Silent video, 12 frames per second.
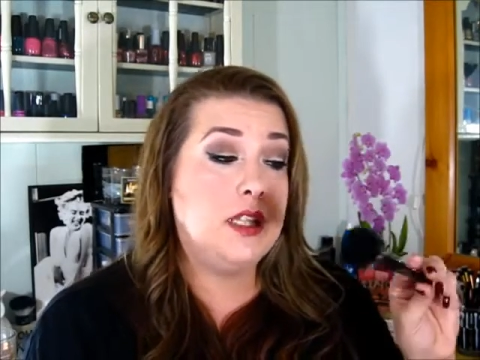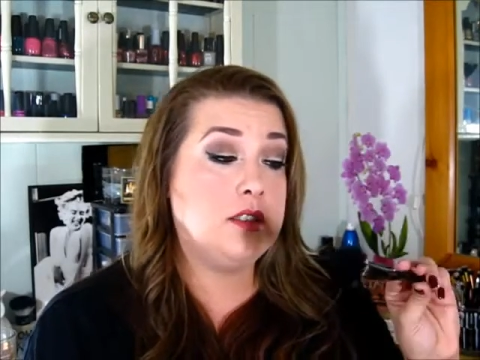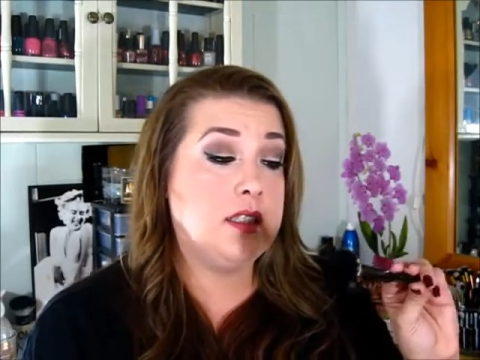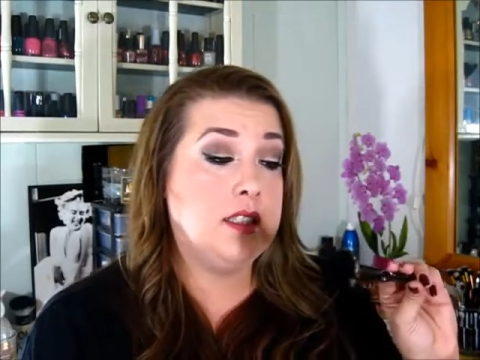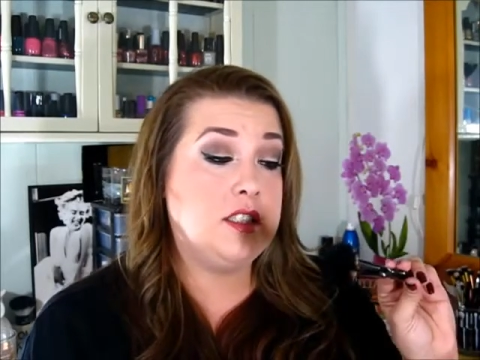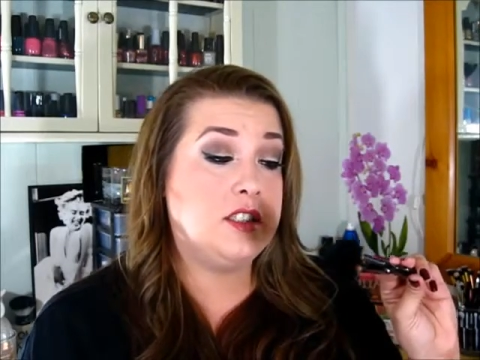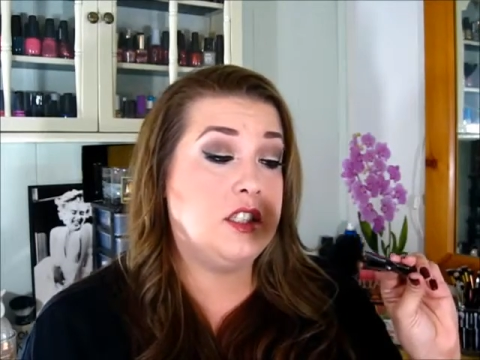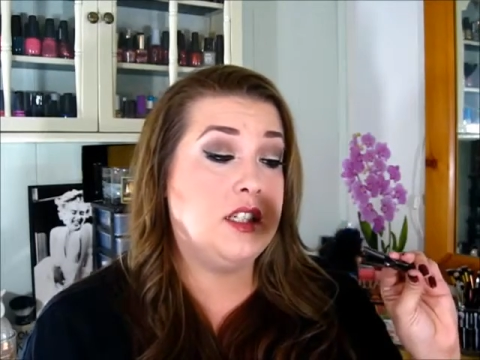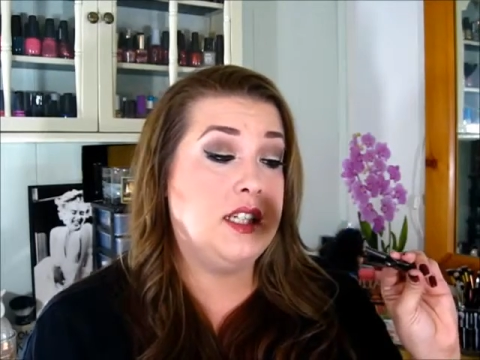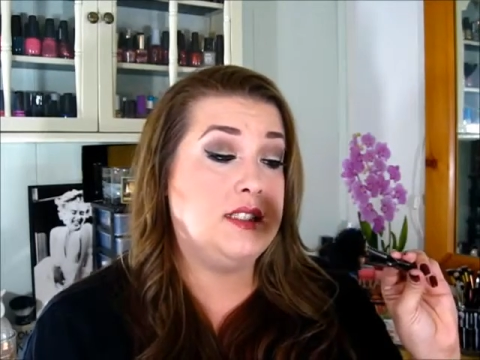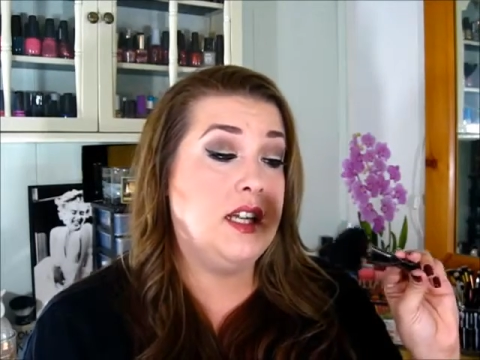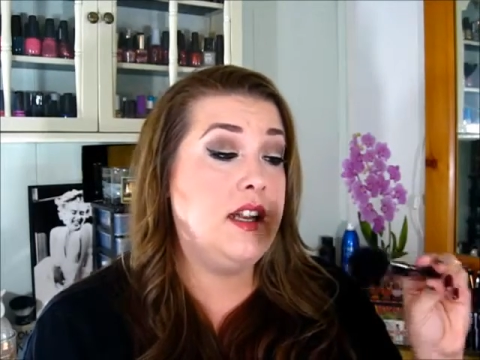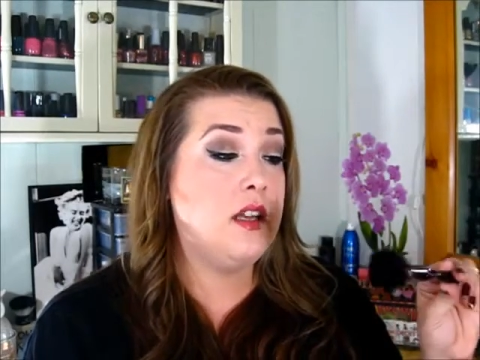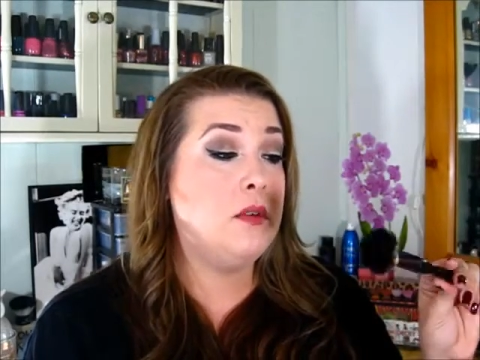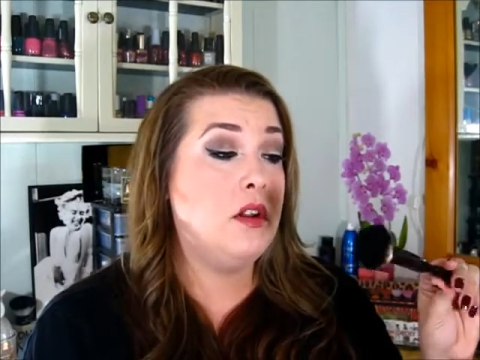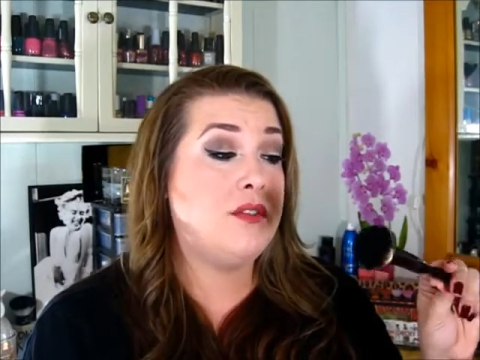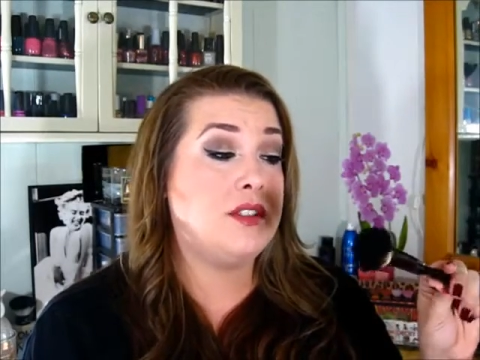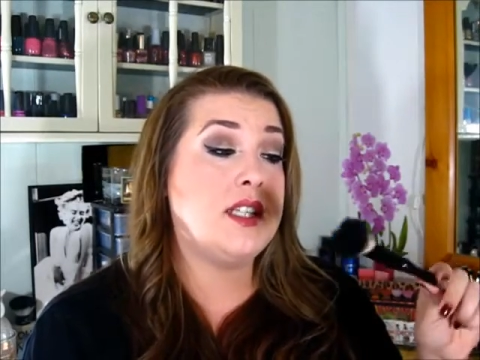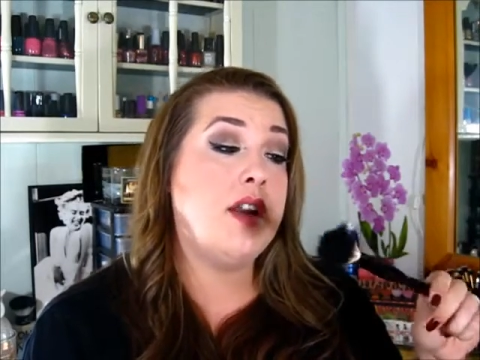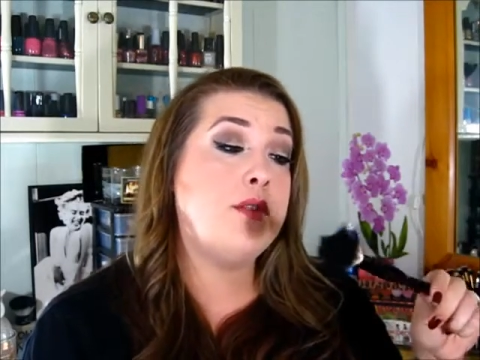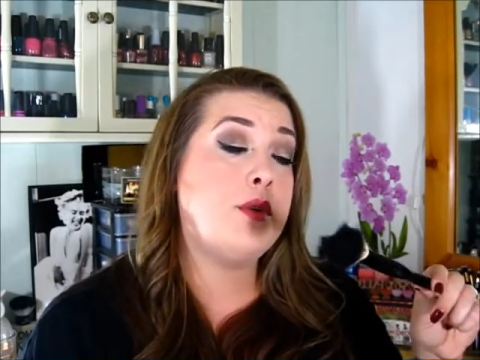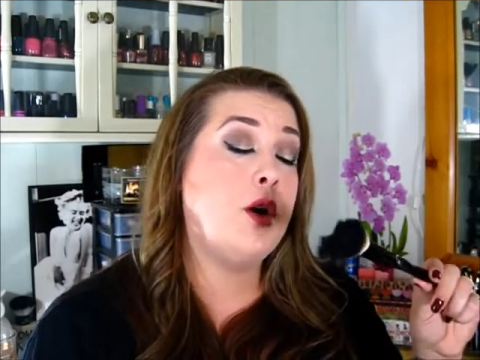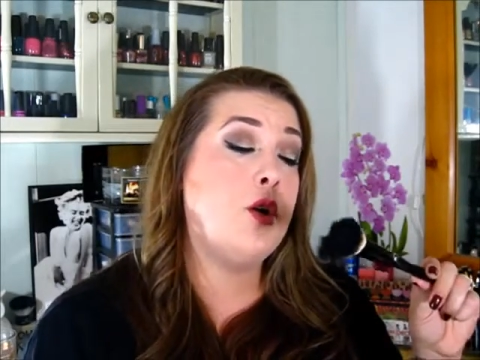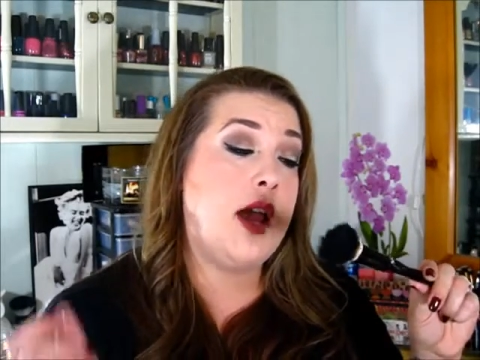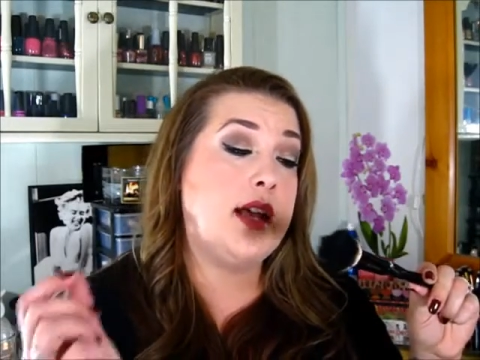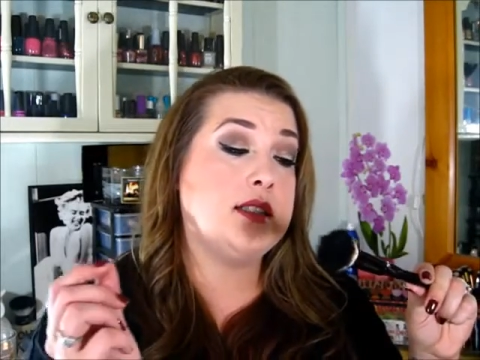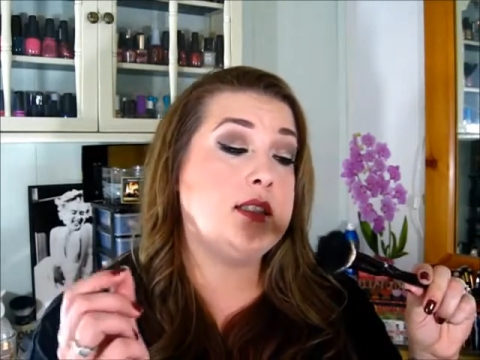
It looks like they just took a dead animal off the side of the road